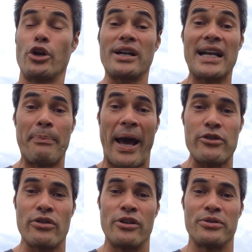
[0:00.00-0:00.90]
You know,
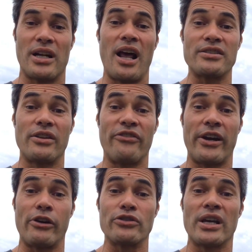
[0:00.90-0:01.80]
Cleopatra, who was the last of the
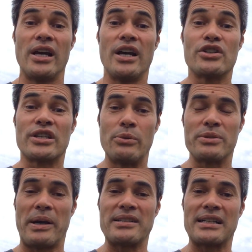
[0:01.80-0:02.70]
pharaohs, she
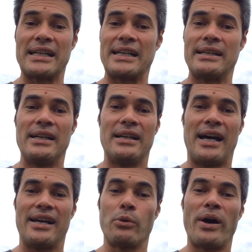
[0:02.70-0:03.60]
was basically
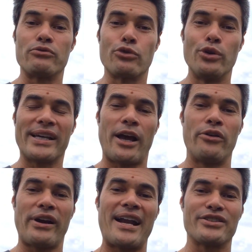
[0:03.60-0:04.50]
the one ruling
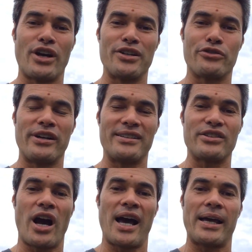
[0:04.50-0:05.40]
over Alexandria at
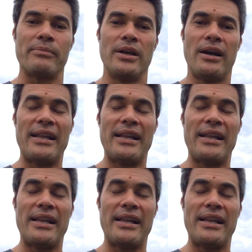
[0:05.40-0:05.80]
the time.